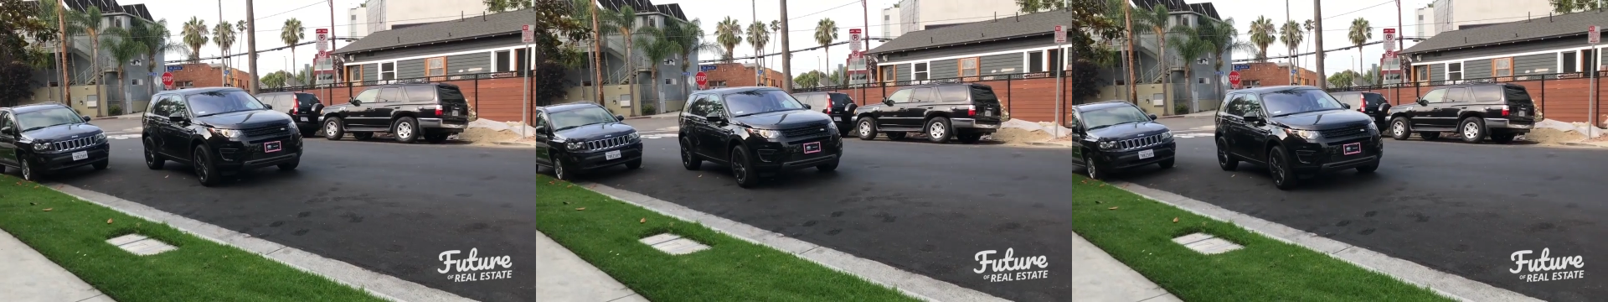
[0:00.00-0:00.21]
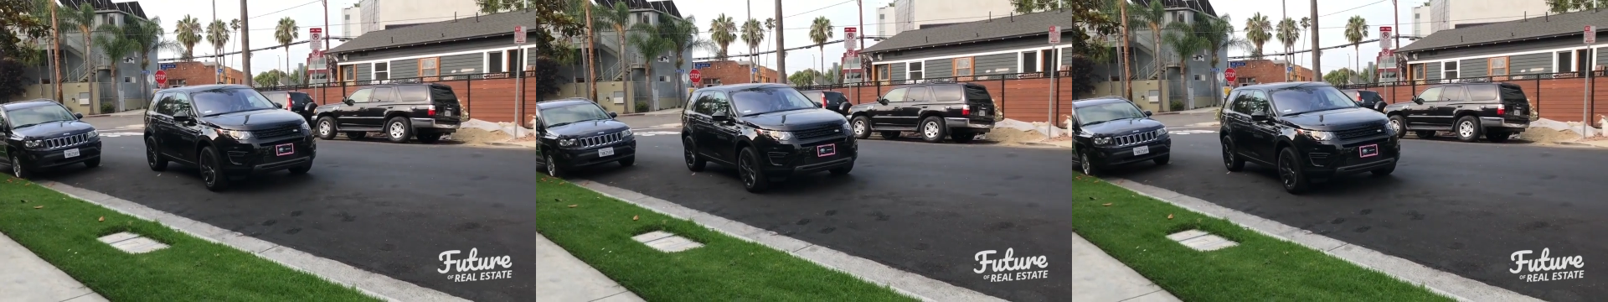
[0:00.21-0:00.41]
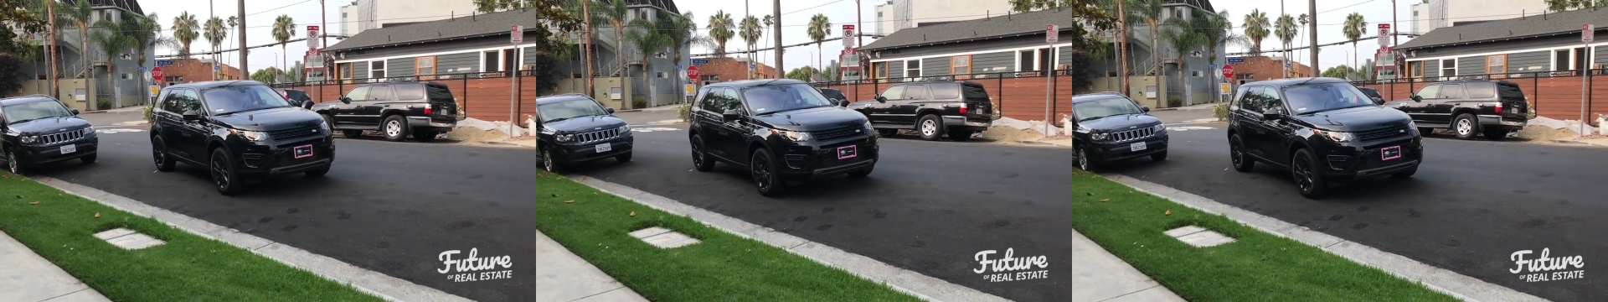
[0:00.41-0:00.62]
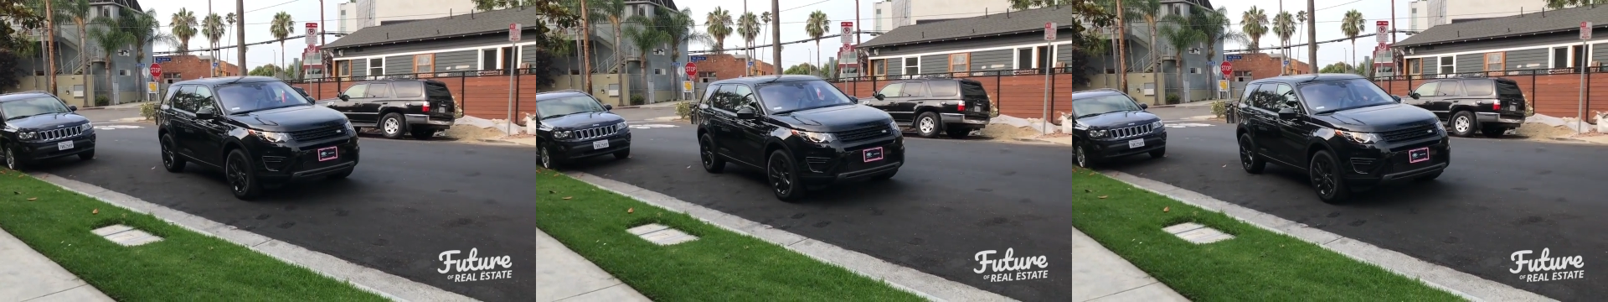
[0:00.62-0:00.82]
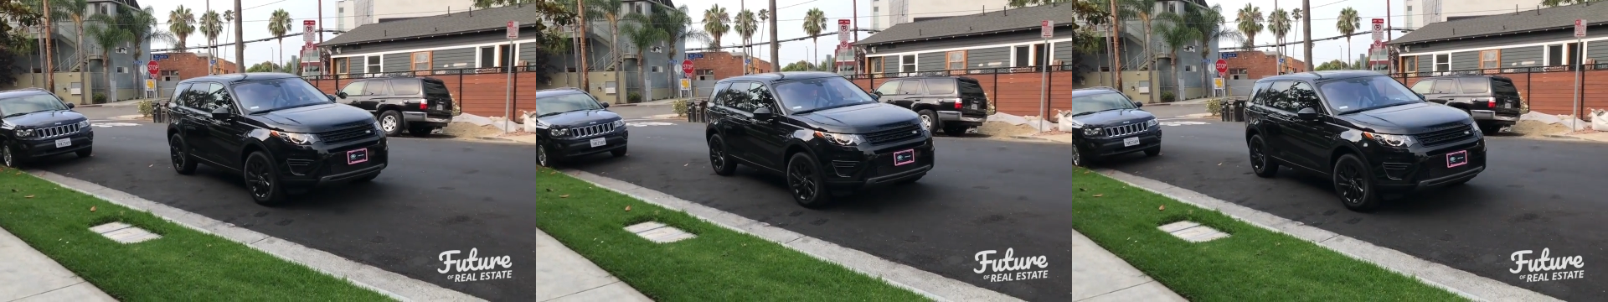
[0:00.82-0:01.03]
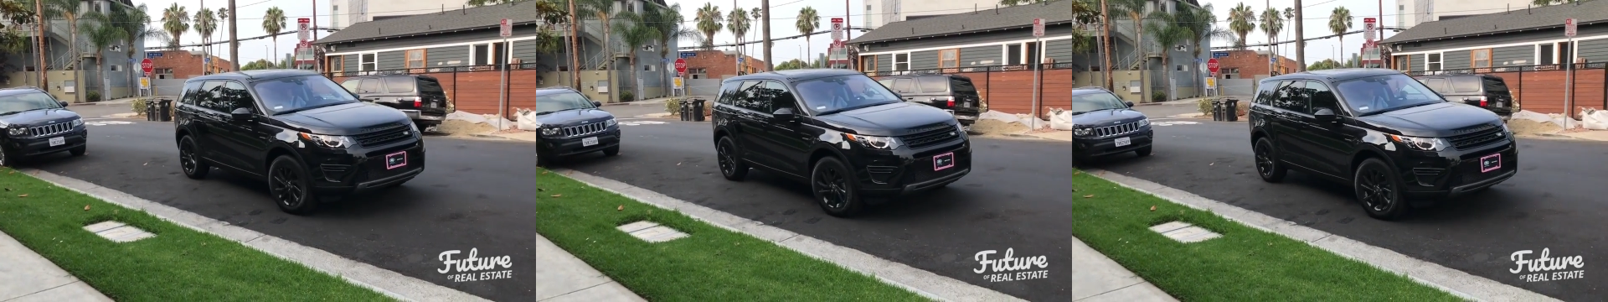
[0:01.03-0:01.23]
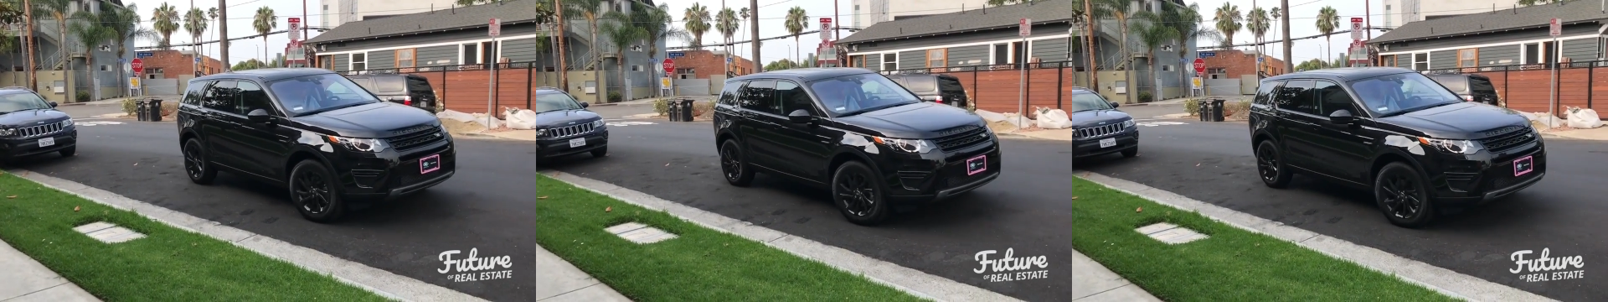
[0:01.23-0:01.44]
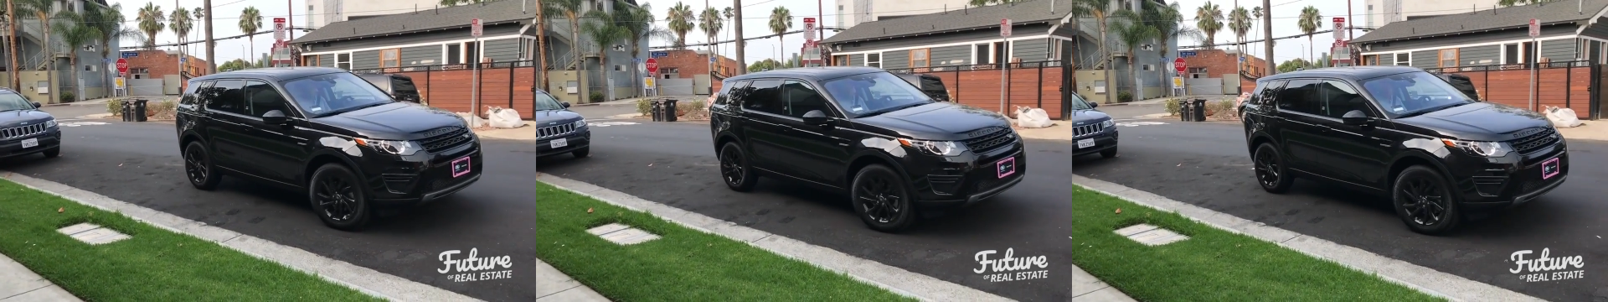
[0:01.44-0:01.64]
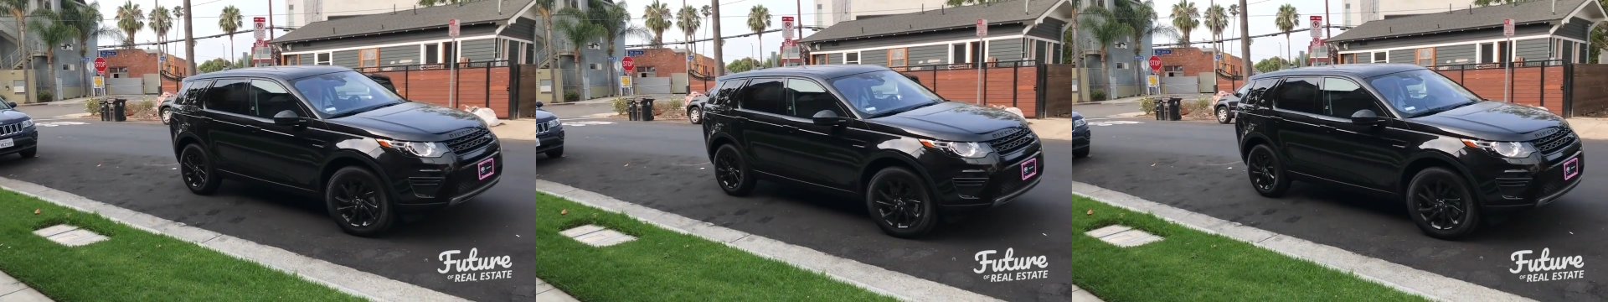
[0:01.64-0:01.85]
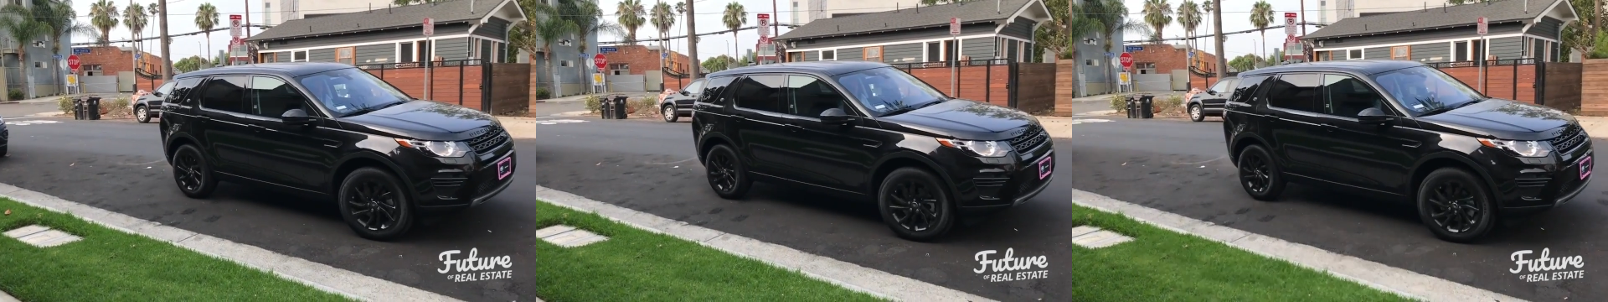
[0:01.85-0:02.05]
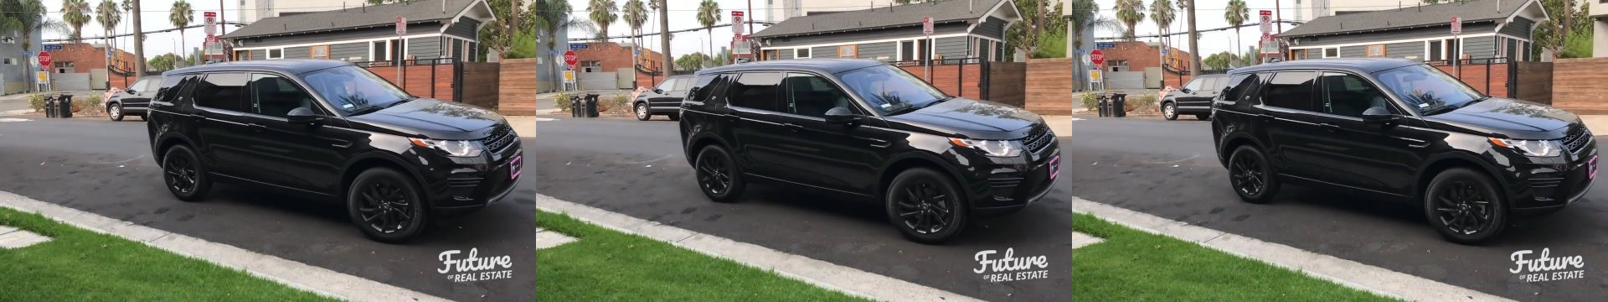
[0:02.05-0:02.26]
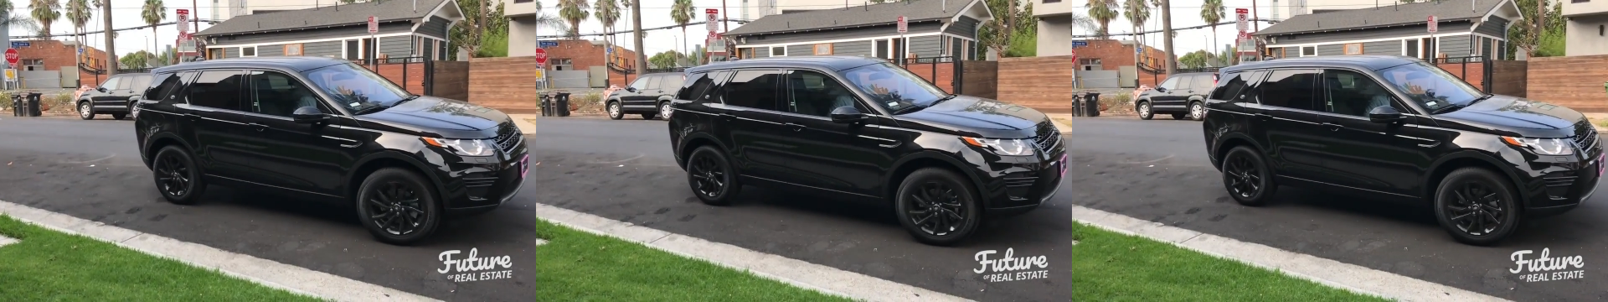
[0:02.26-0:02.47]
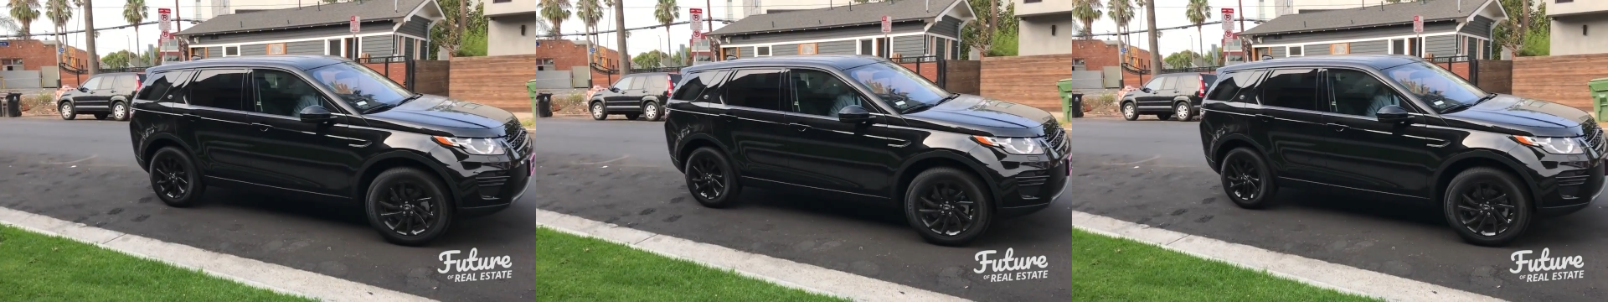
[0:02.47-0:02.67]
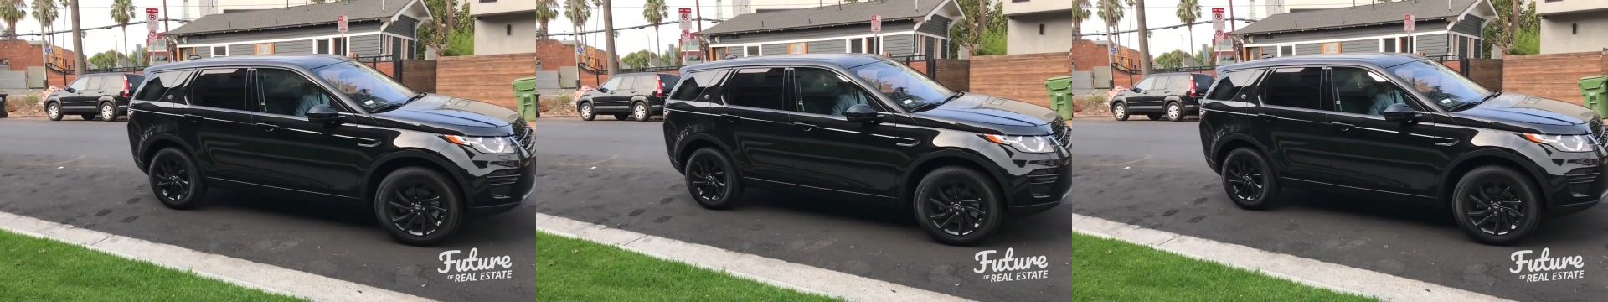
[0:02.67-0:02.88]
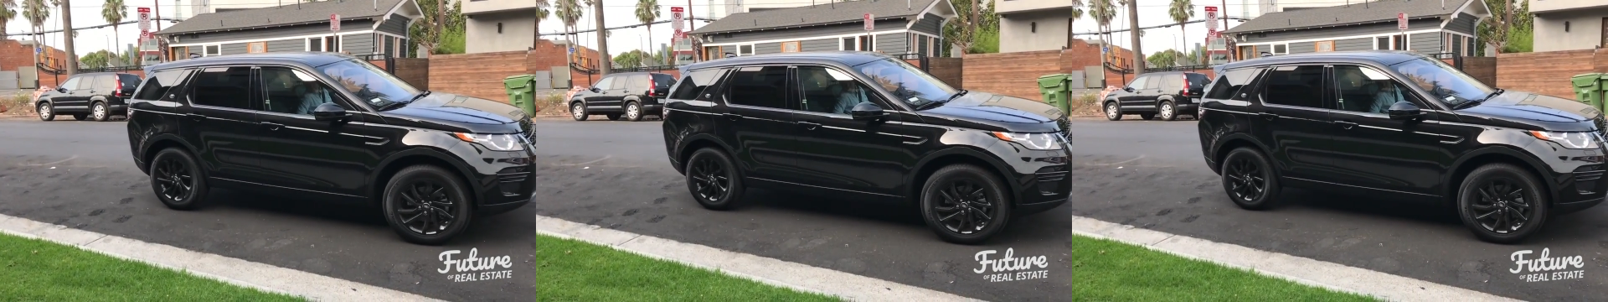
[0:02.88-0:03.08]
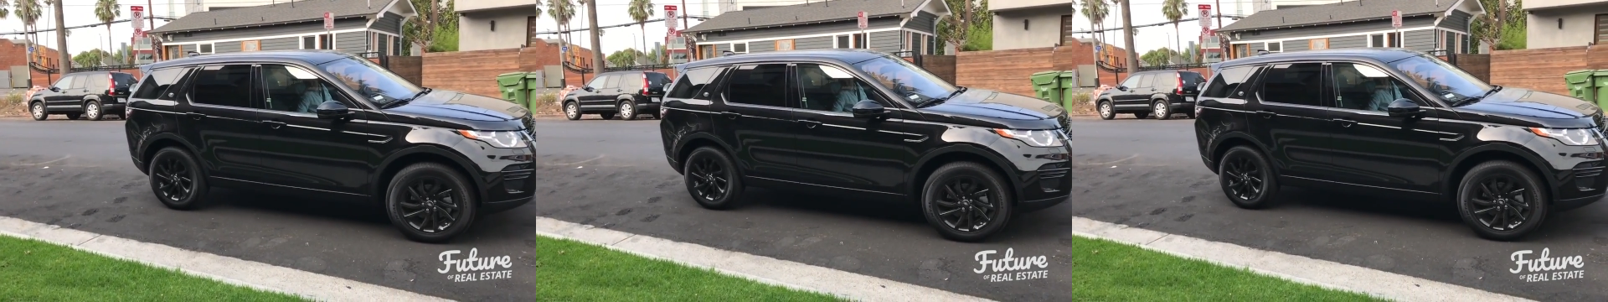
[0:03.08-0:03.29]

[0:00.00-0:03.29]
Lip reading: [unreadable: no face in view]